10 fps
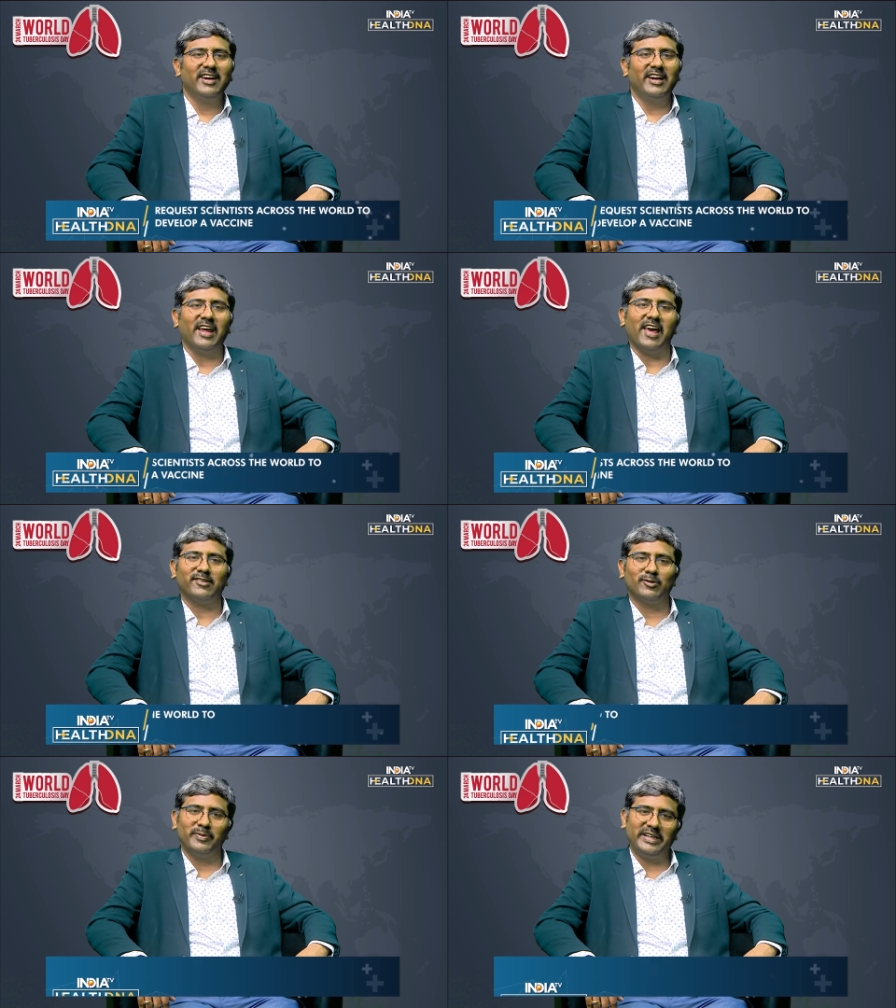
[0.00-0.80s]
It has
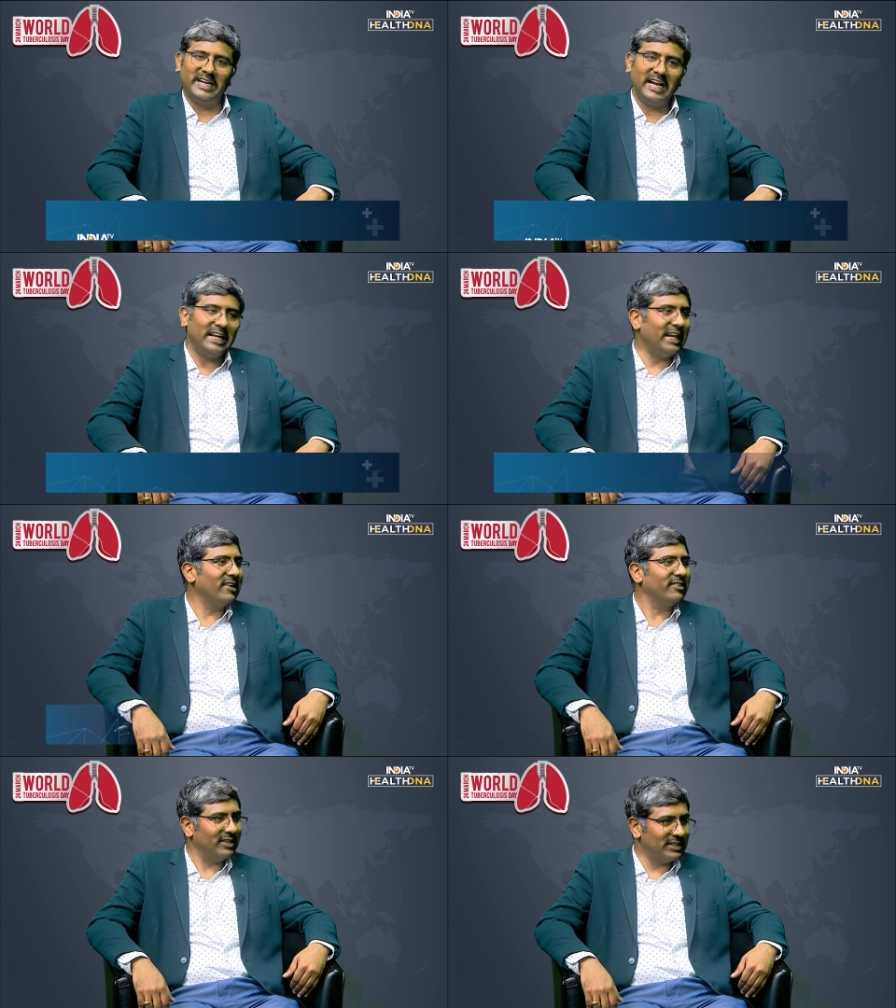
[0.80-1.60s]
to be dealt in
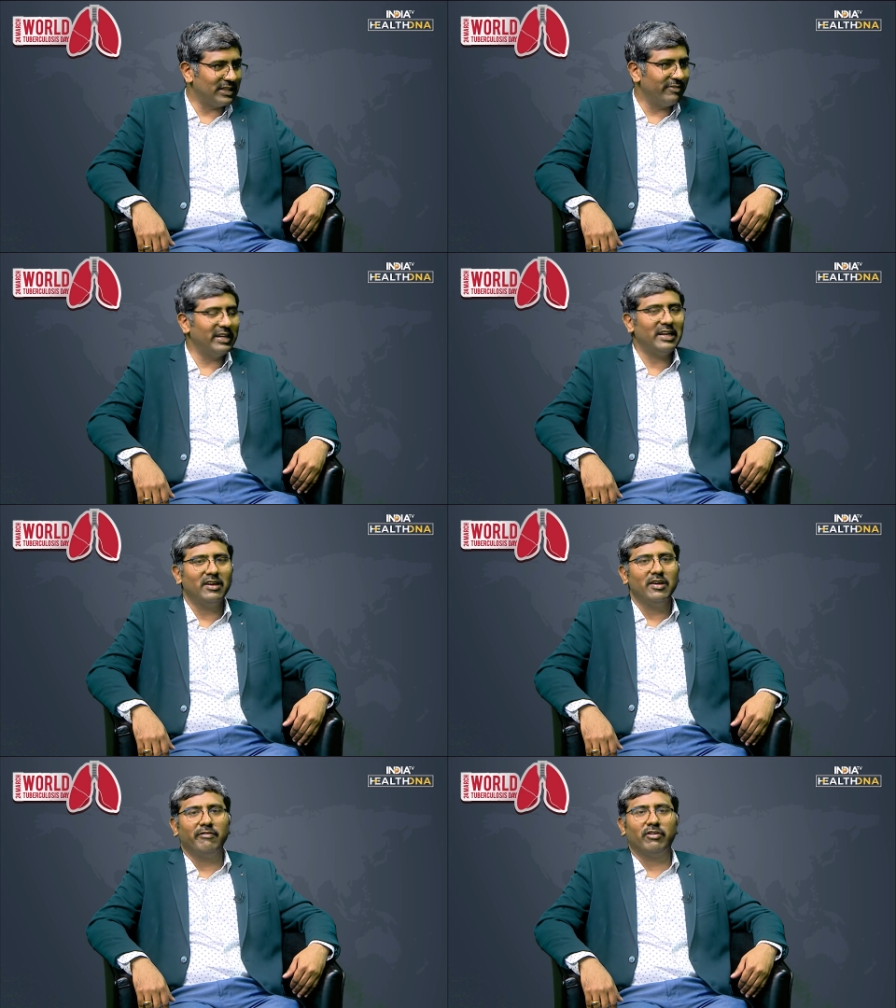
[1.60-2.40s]
a such a way
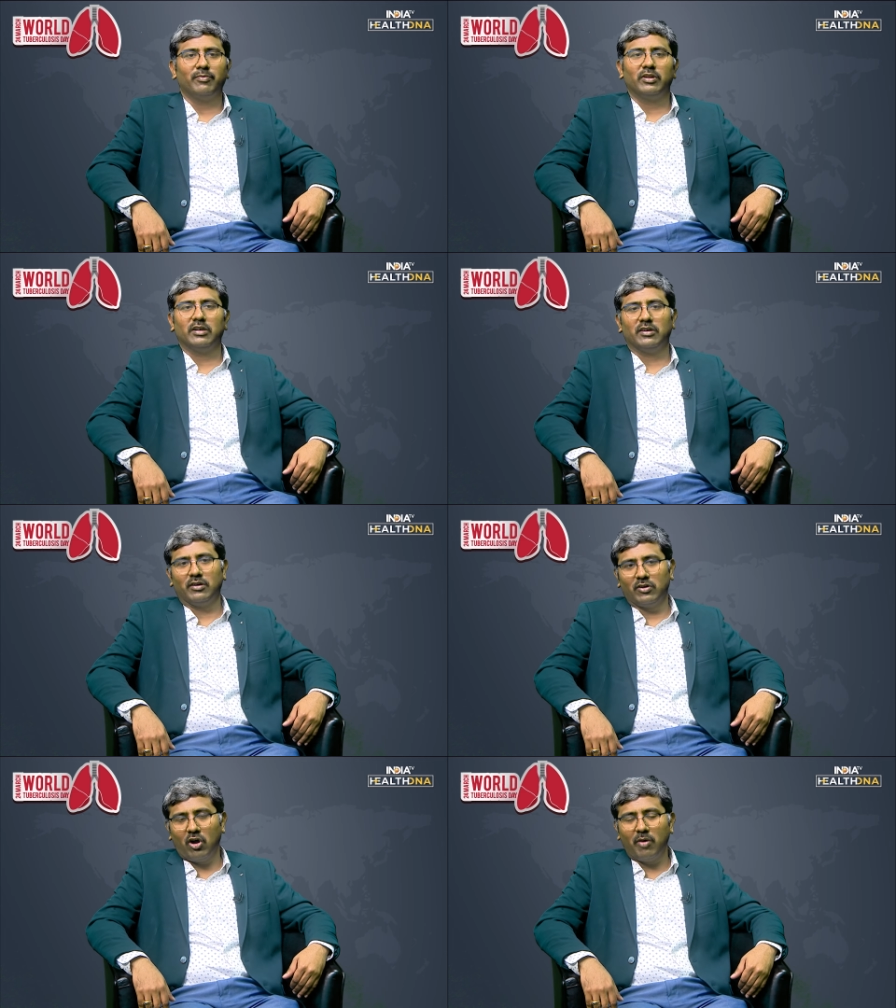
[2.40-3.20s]
from the
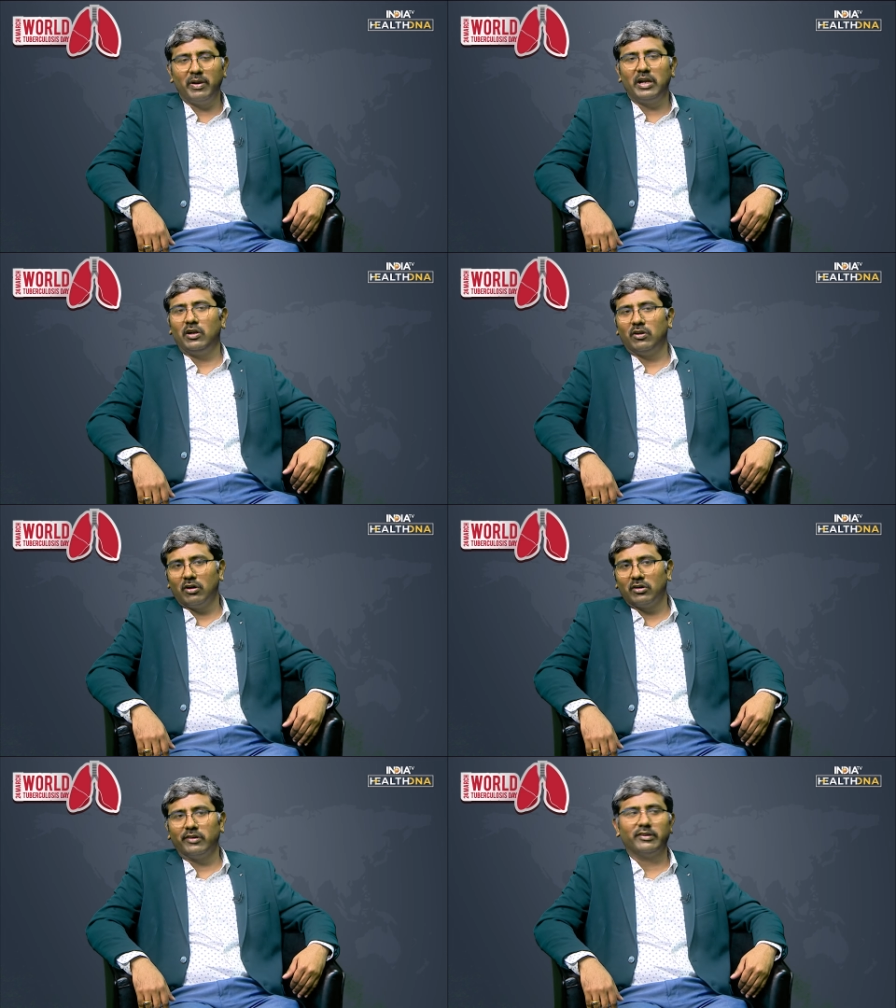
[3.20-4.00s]
government,
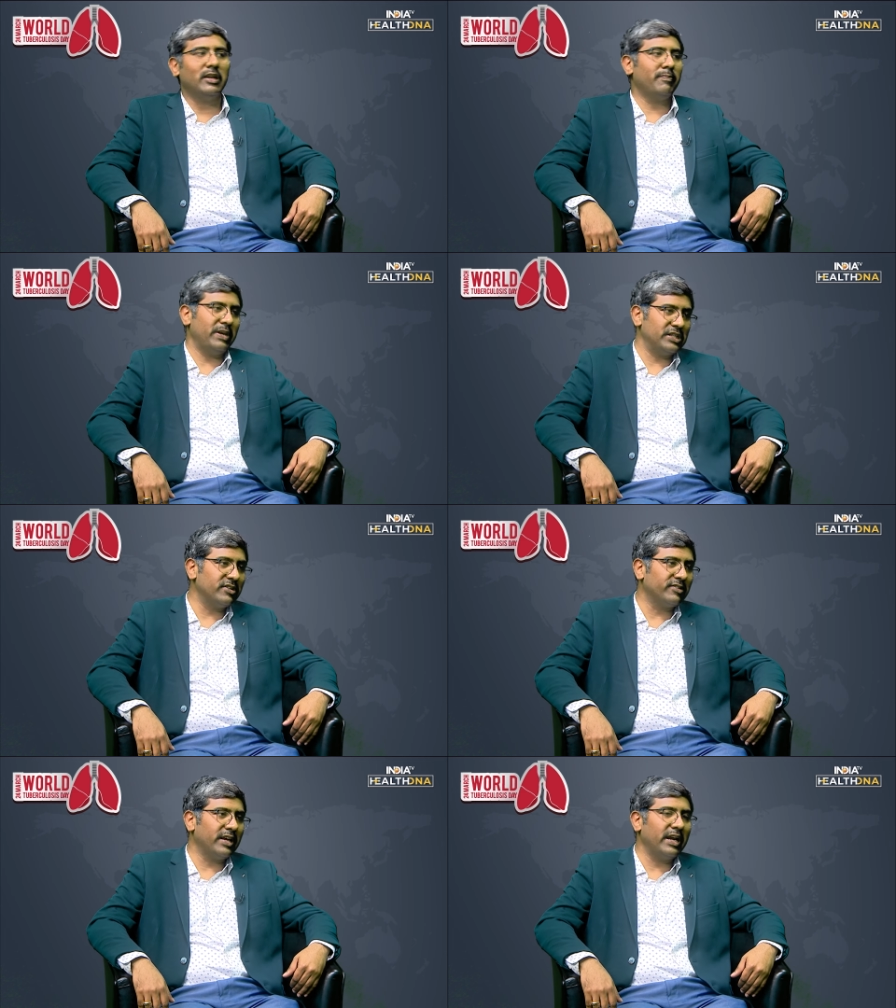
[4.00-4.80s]
doctors, and the
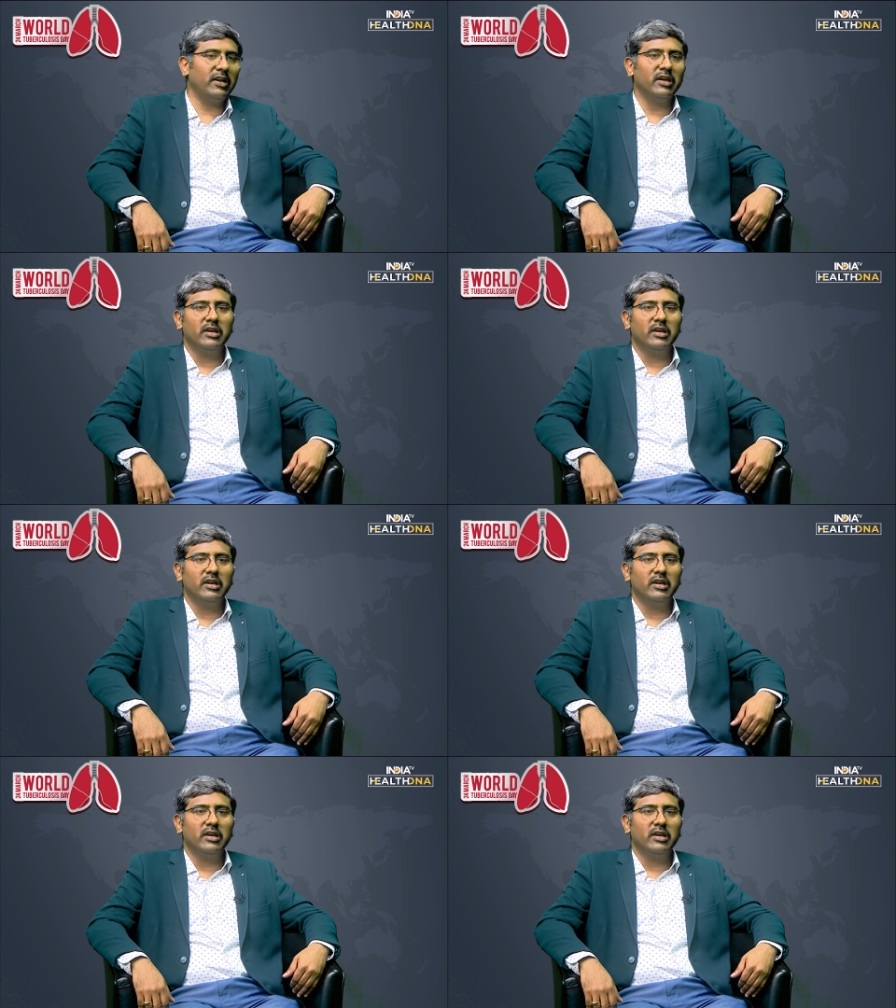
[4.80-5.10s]
patient side.